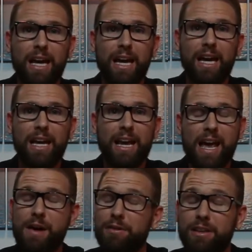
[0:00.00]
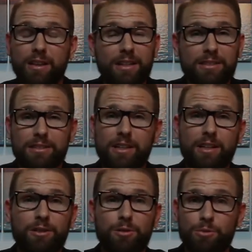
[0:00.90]
and everything's
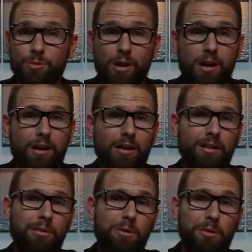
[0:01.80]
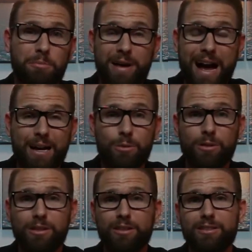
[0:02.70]
done wrong or
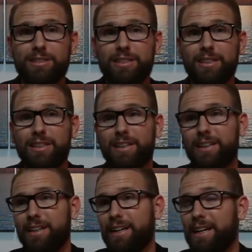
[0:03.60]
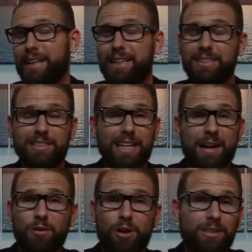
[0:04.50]
backwards, and they just
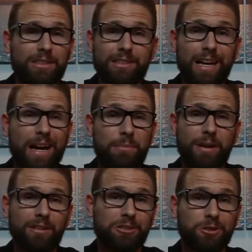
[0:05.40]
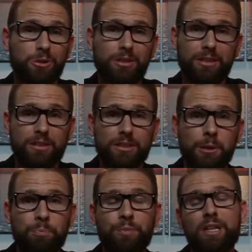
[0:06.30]
have all these nightmare stories.
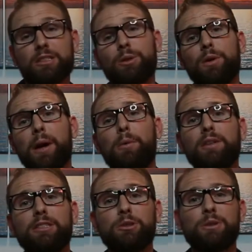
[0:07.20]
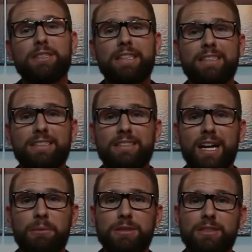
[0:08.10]
So what I want to do is take the
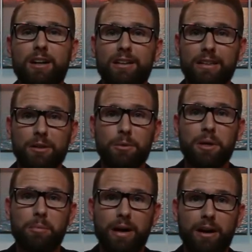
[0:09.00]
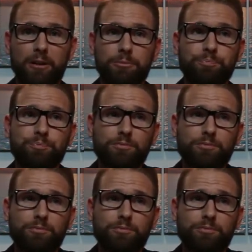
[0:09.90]
time to talk a little bit about